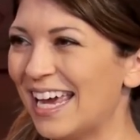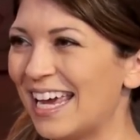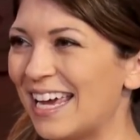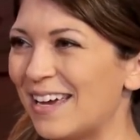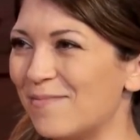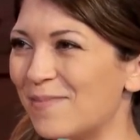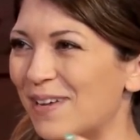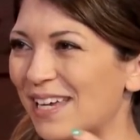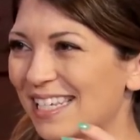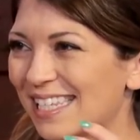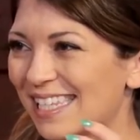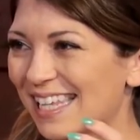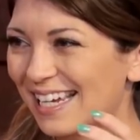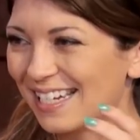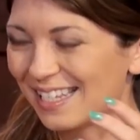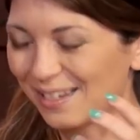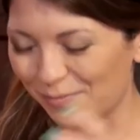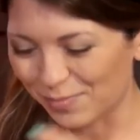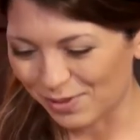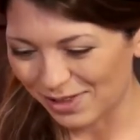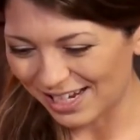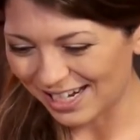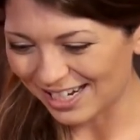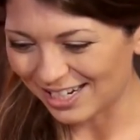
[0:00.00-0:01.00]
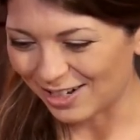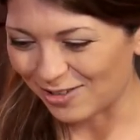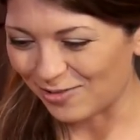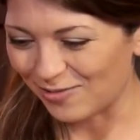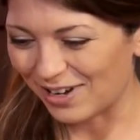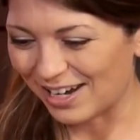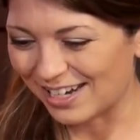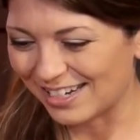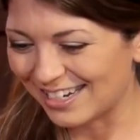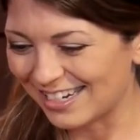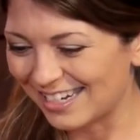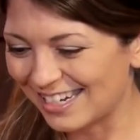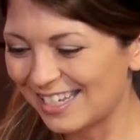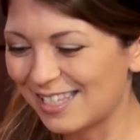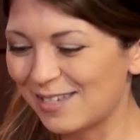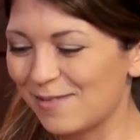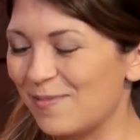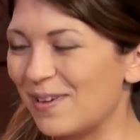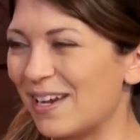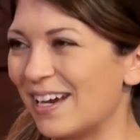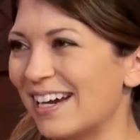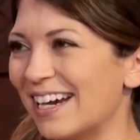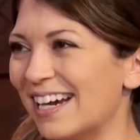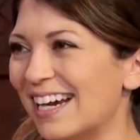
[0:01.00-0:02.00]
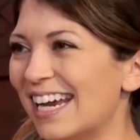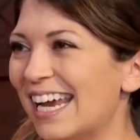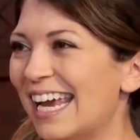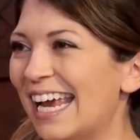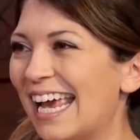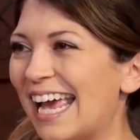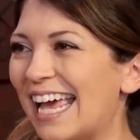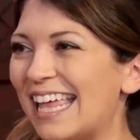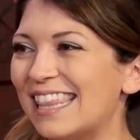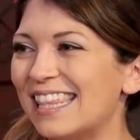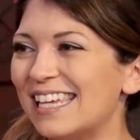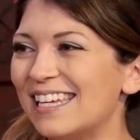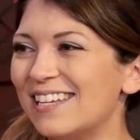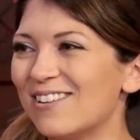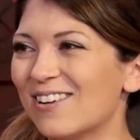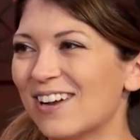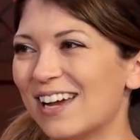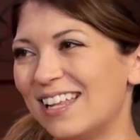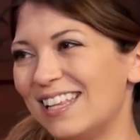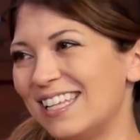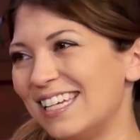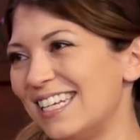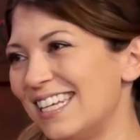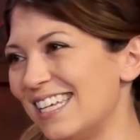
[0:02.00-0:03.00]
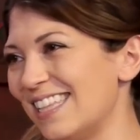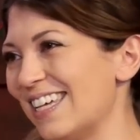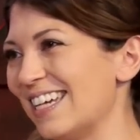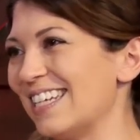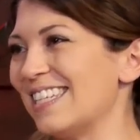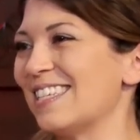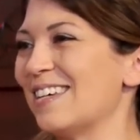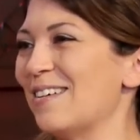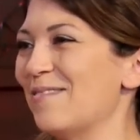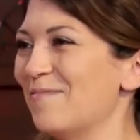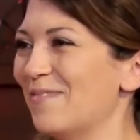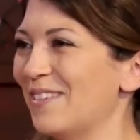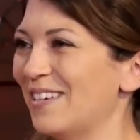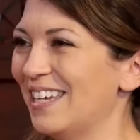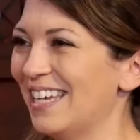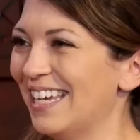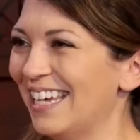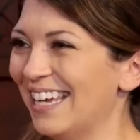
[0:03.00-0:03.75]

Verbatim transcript: it makes that depletion range disappear, and then your LED lights up.